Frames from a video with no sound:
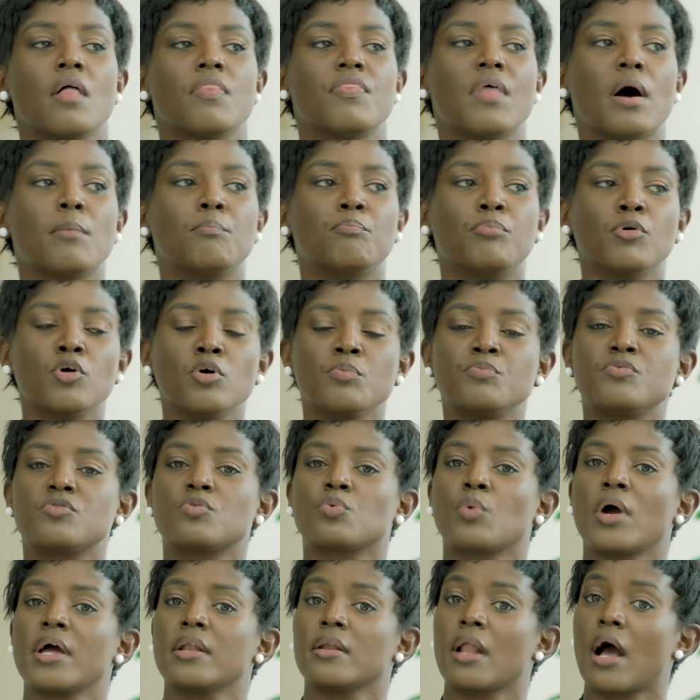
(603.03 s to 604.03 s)
The
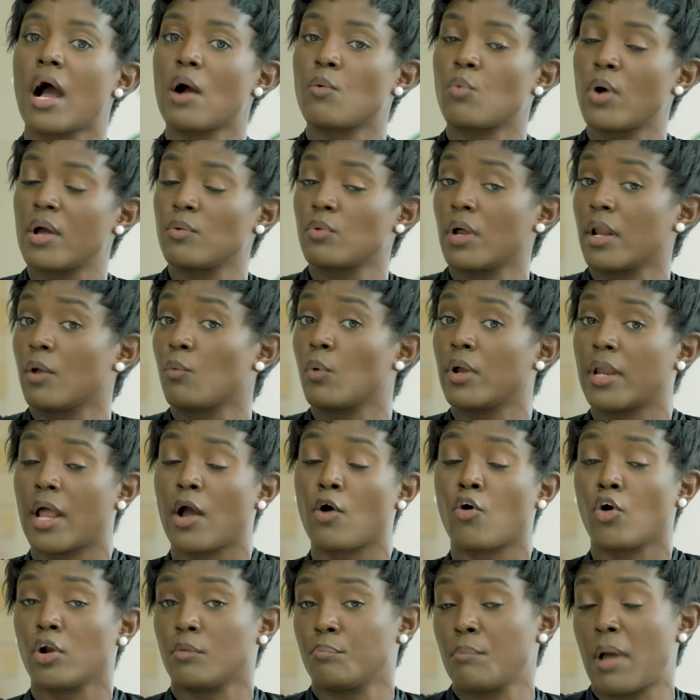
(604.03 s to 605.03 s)
boobs, ah. when, I, when, when, when
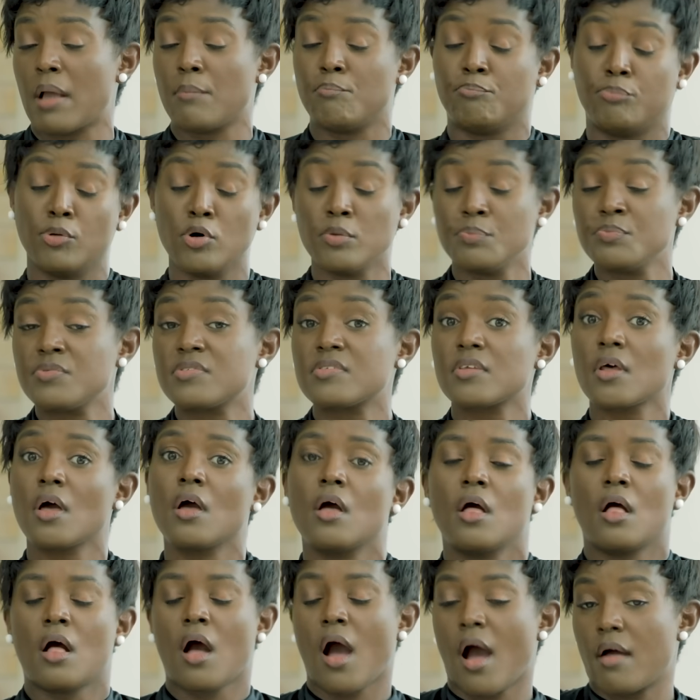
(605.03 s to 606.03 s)
I got my boobs
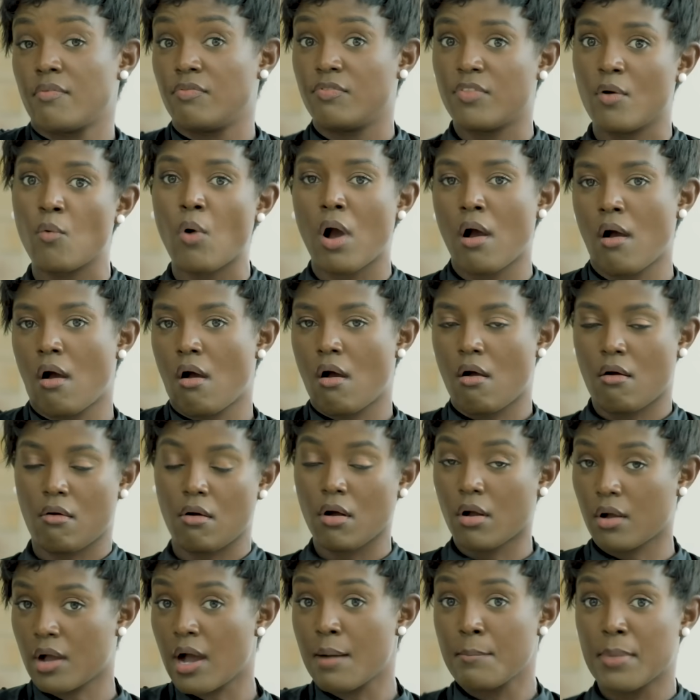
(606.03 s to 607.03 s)
and they
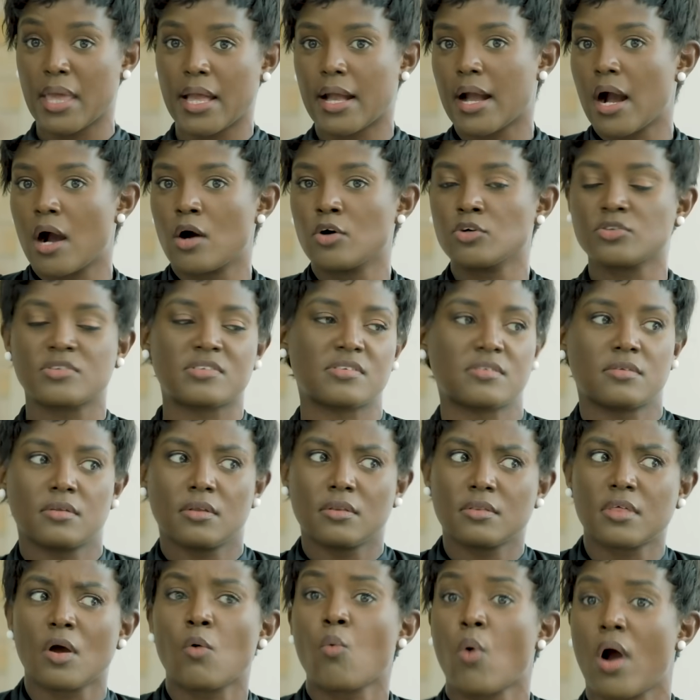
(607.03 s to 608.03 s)
were coming out,
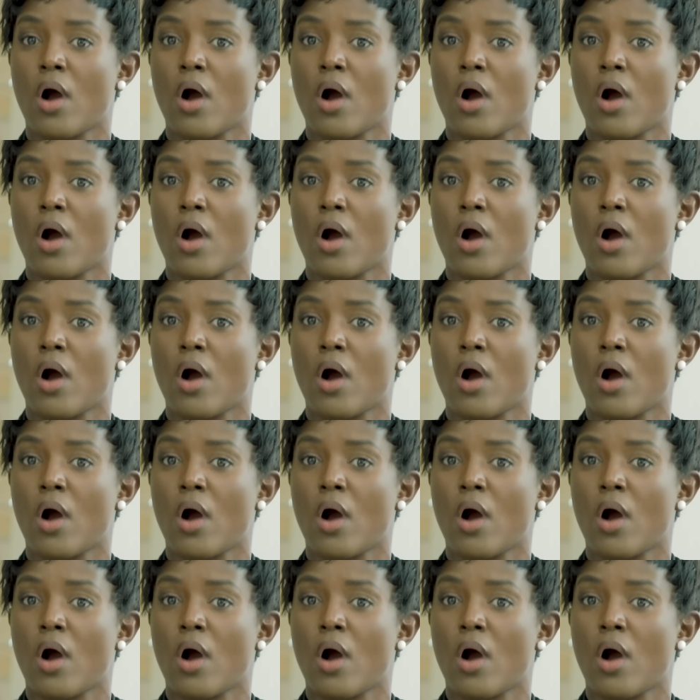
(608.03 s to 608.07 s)
they